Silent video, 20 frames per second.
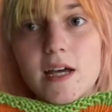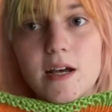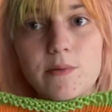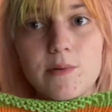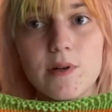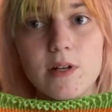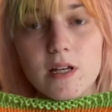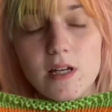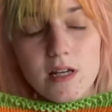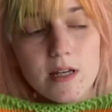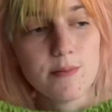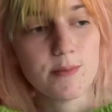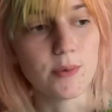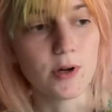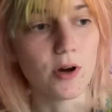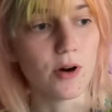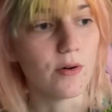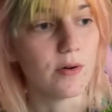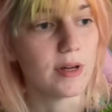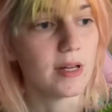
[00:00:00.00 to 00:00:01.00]
I'm gonna keep
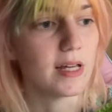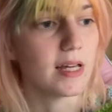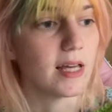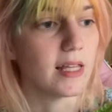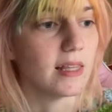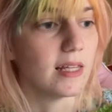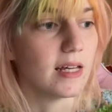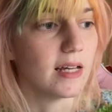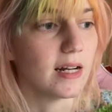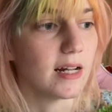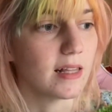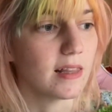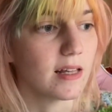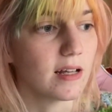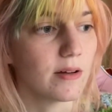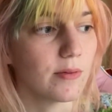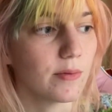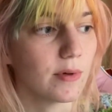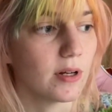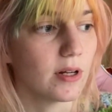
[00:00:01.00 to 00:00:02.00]
going, and then I think
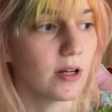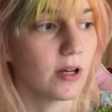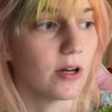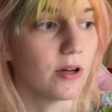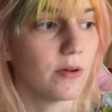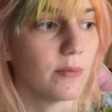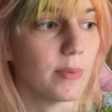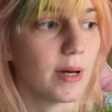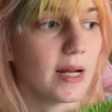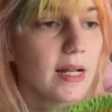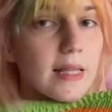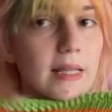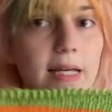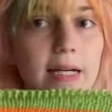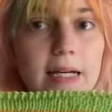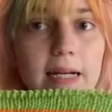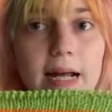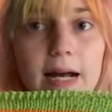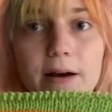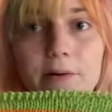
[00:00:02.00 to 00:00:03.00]
I'm gonna go to bed in
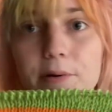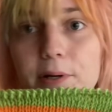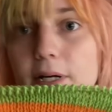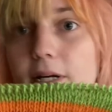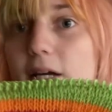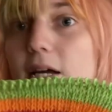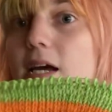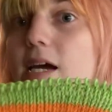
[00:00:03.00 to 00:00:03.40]
like an hour,